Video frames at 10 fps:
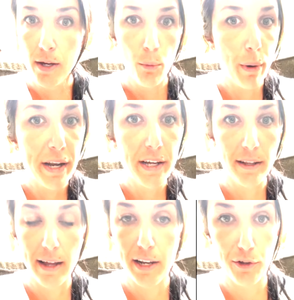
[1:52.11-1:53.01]
Waiting in a
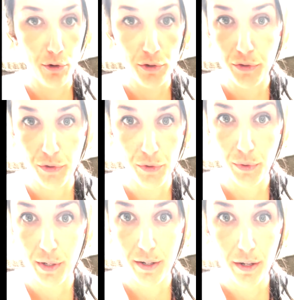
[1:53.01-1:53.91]
line at the grocery
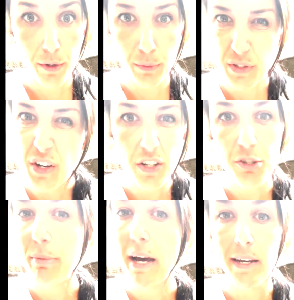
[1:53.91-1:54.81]
store was not
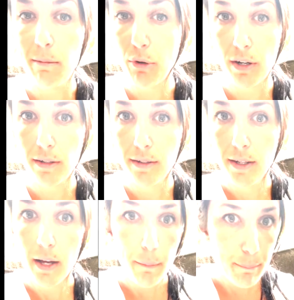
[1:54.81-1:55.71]
so bad anymore
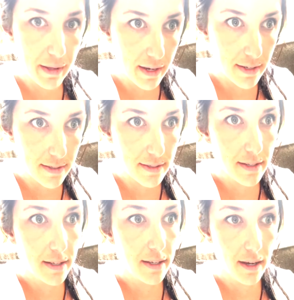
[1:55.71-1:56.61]
because
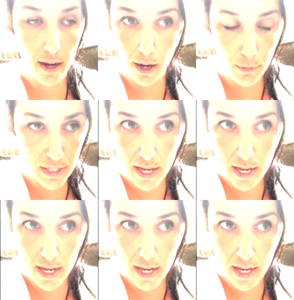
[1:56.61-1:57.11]
I was